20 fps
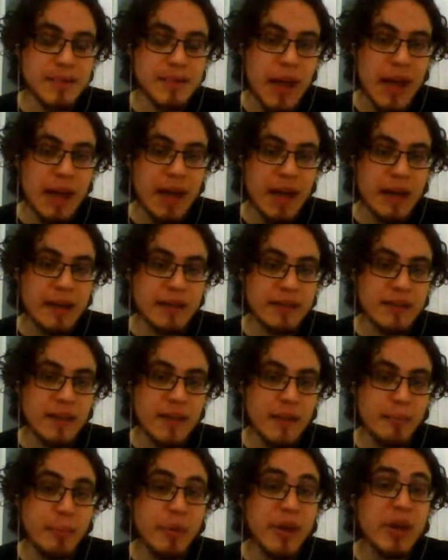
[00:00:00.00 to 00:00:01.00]

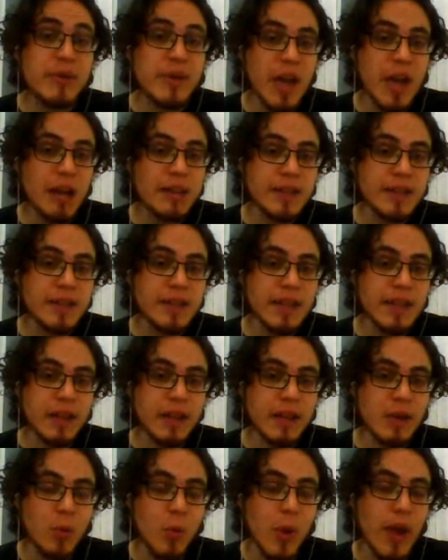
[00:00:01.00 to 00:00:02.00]
despite the
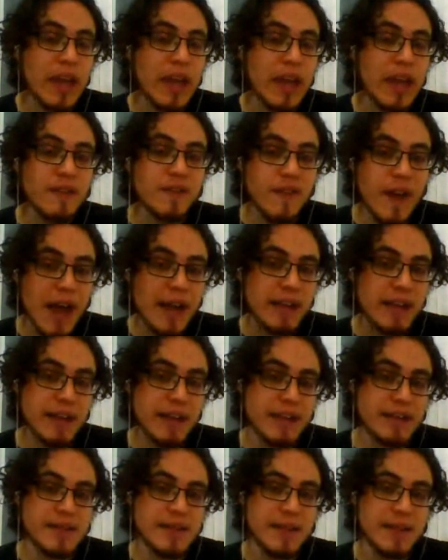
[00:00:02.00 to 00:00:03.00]
periodic waves of
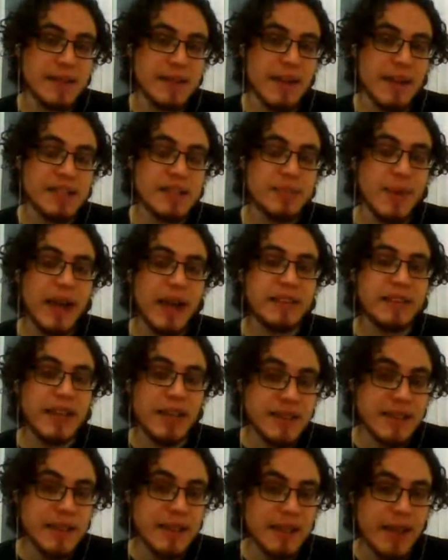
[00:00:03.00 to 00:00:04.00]
violence,
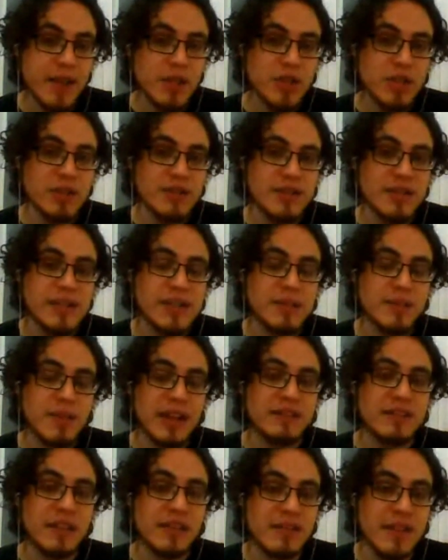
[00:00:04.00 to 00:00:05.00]
despite the escalation,
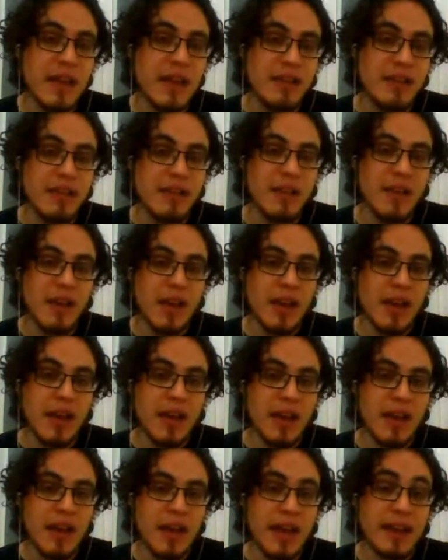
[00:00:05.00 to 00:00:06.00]
despite the death
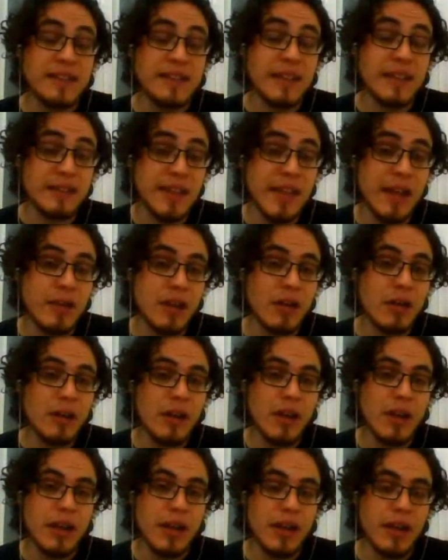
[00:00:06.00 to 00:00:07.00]
and the
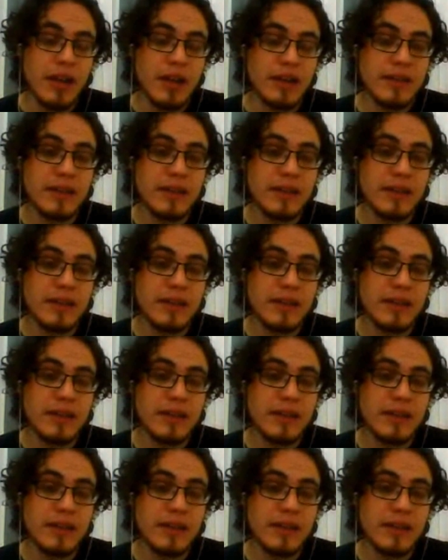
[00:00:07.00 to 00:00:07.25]
terror